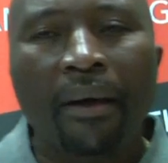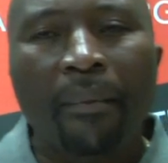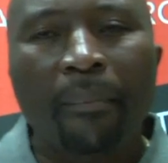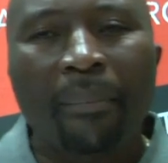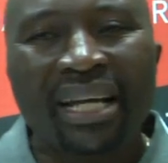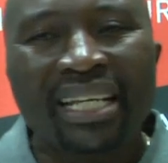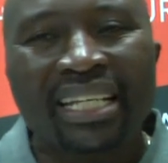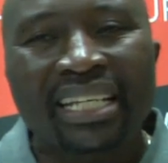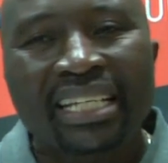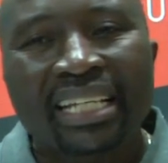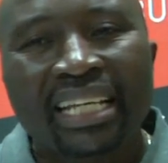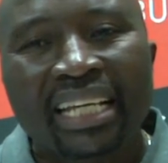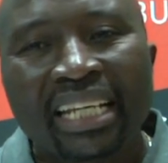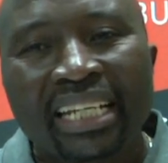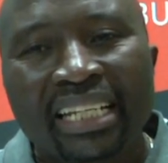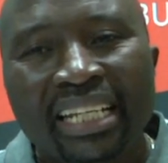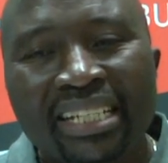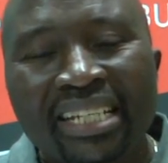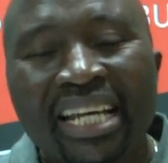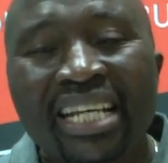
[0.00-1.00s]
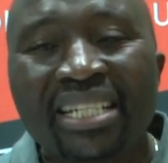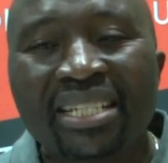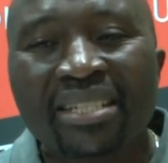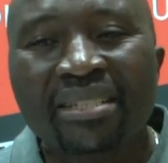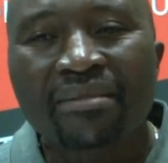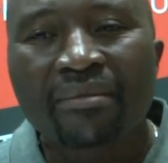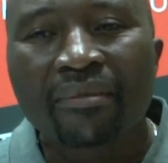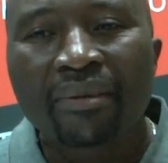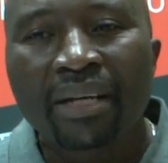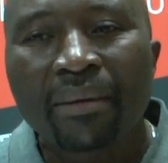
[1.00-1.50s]
But let
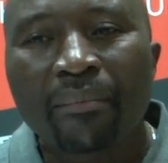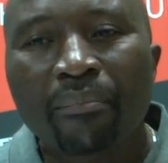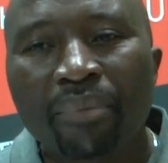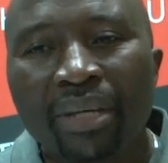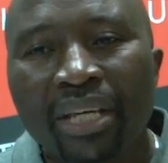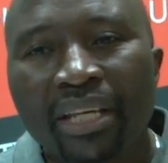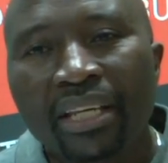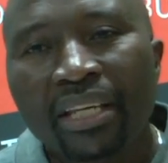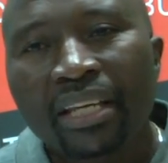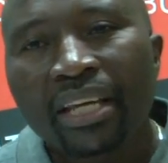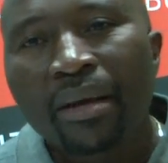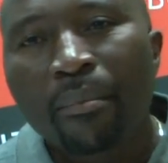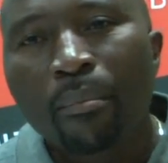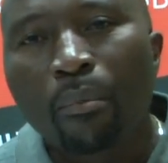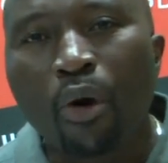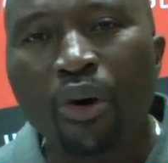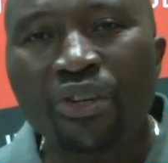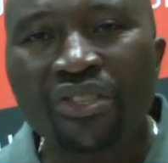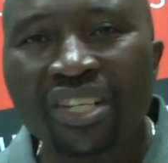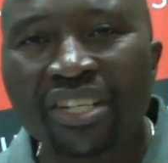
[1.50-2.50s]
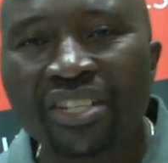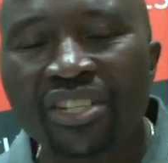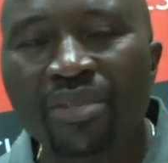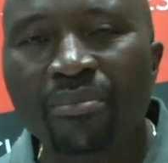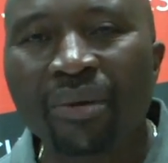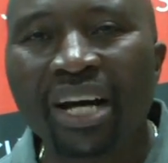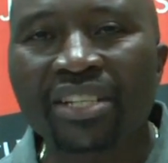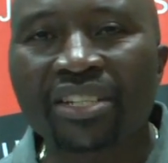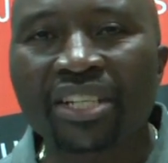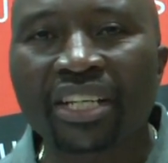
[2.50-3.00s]
us be more
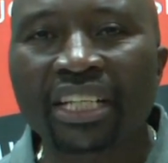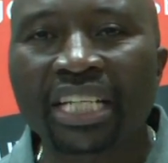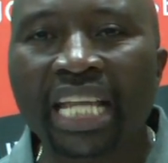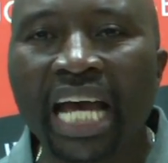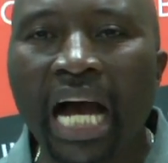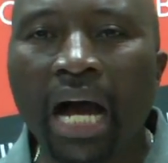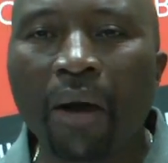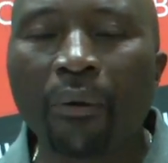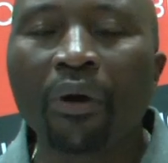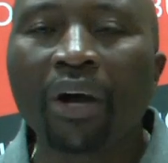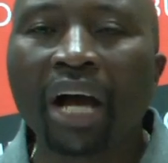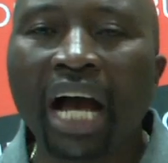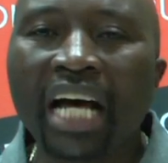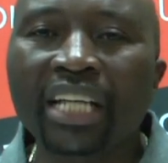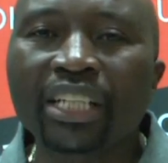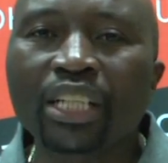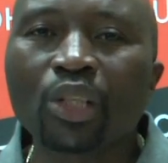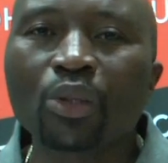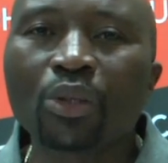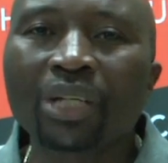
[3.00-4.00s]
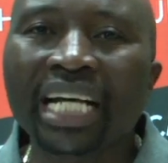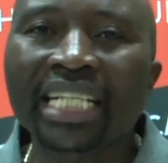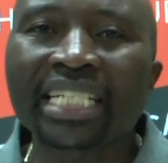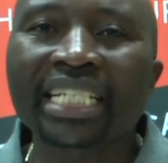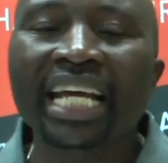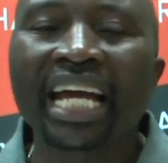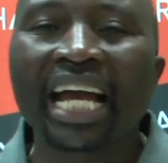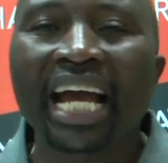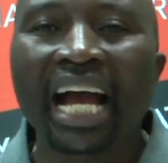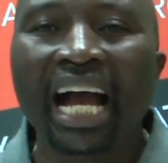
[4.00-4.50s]
systematic now and look at
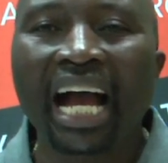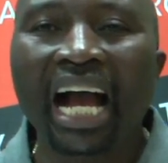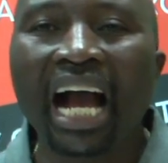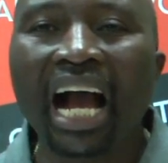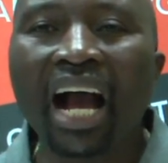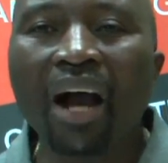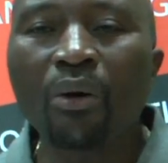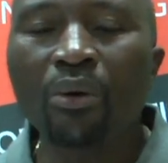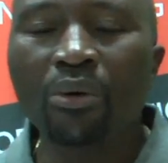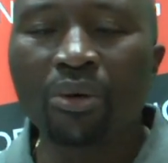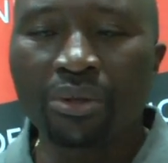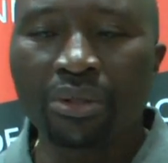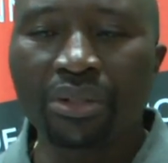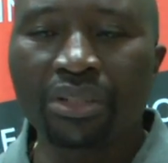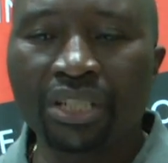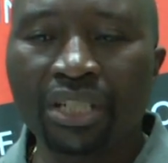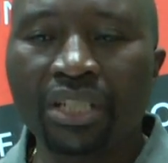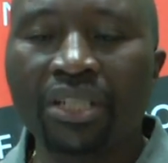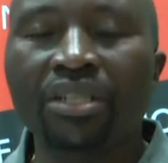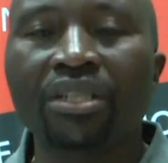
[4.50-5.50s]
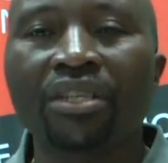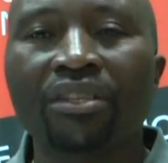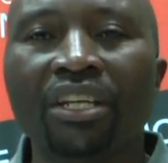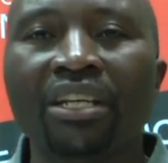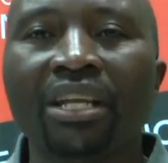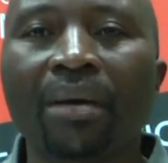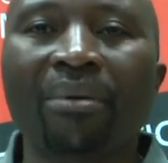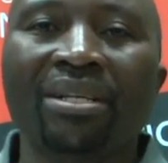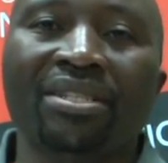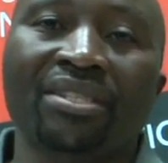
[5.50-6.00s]
how did the
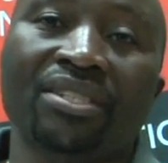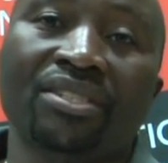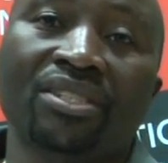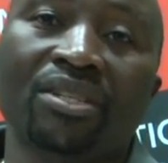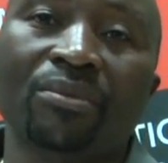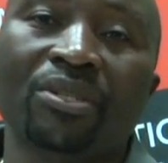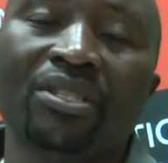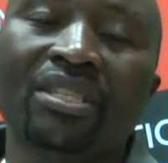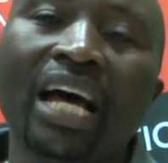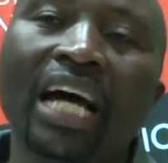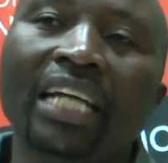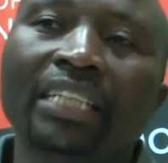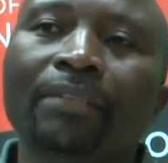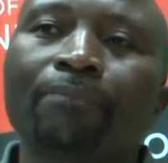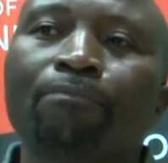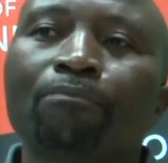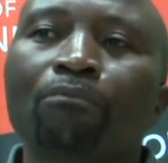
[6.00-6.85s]
number system start.